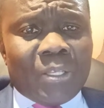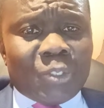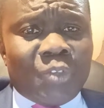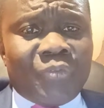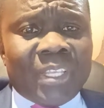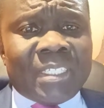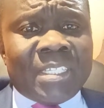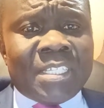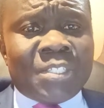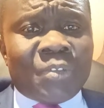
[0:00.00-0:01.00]
So
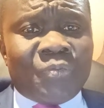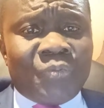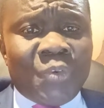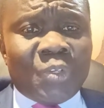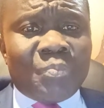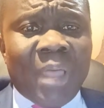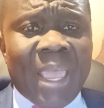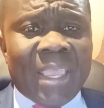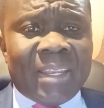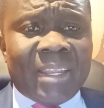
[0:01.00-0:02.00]
vestiges of vote
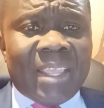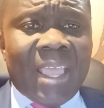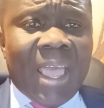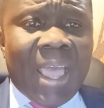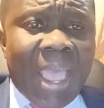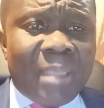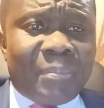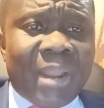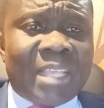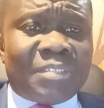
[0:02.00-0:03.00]
buying, high
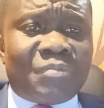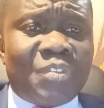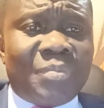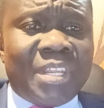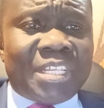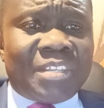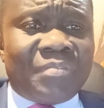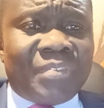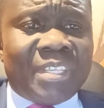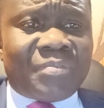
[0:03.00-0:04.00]
price of nomination
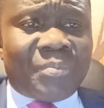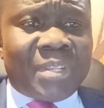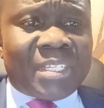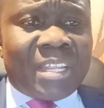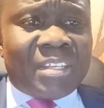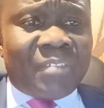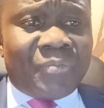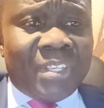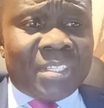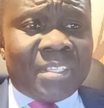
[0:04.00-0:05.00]
fees for presidential
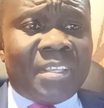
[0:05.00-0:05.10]
fees,